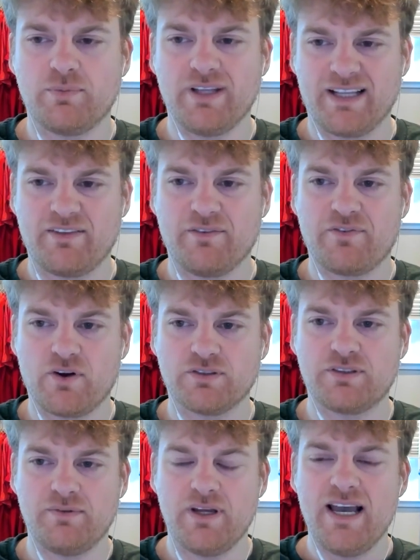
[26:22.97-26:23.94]
But like
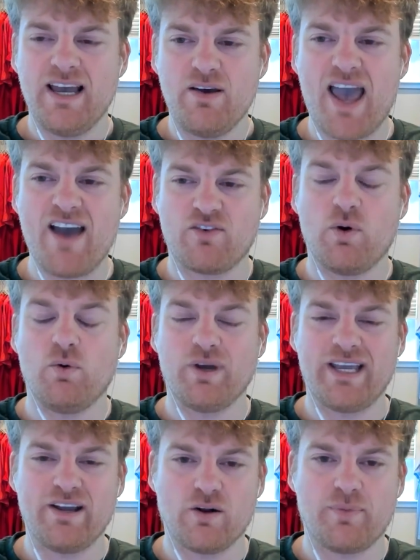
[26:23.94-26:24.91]
everyone will
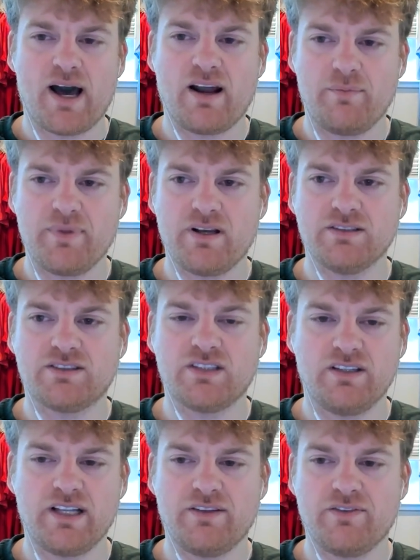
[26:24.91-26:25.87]
hear about it because
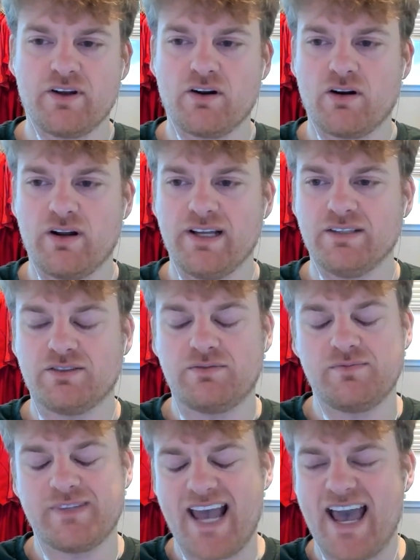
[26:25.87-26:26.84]
suddenly there
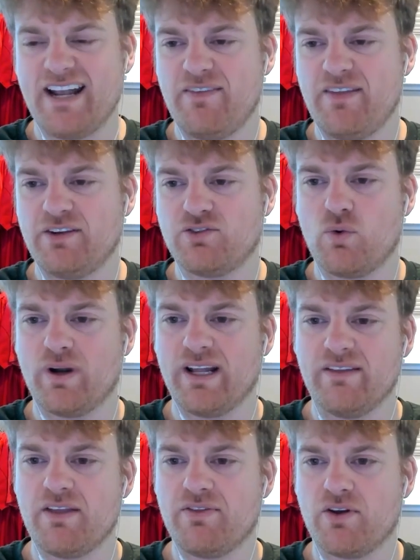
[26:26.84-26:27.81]
is 10 and then
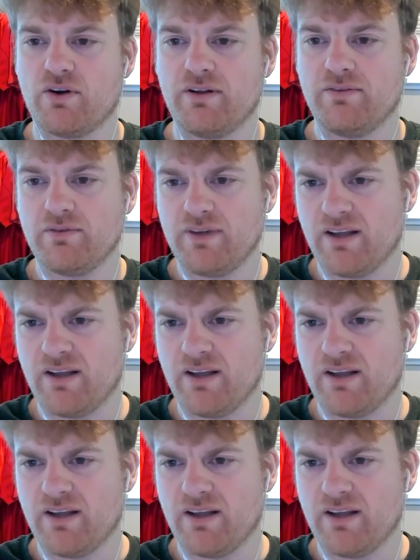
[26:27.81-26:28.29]
20 and then 30.